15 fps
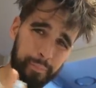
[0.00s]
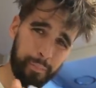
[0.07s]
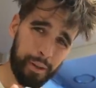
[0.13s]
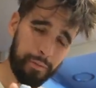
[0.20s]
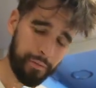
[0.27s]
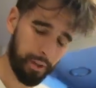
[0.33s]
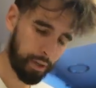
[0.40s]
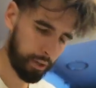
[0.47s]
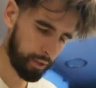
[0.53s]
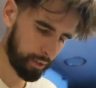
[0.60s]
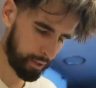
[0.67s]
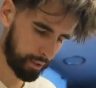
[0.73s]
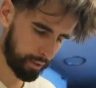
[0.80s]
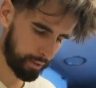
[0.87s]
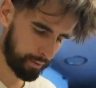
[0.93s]
but
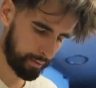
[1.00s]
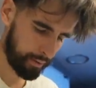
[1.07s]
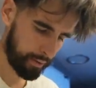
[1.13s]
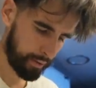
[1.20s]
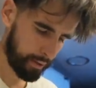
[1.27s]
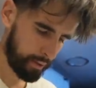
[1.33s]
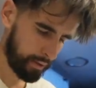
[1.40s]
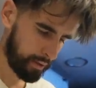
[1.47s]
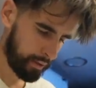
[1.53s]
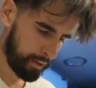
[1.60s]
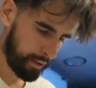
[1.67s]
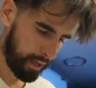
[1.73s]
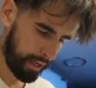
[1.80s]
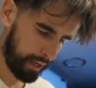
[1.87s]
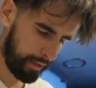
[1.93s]
first,
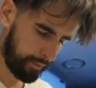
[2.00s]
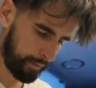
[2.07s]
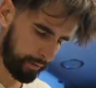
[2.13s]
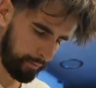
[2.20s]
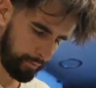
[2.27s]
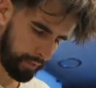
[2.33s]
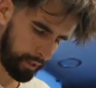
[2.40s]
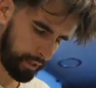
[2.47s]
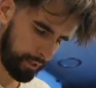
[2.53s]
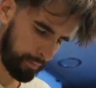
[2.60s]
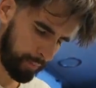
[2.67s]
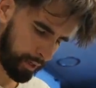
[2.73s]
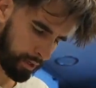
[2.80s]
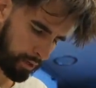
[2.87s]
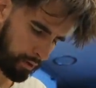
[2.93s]
I have convinced
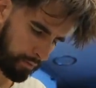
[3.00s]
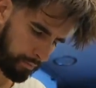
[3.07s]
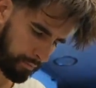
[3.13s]
my new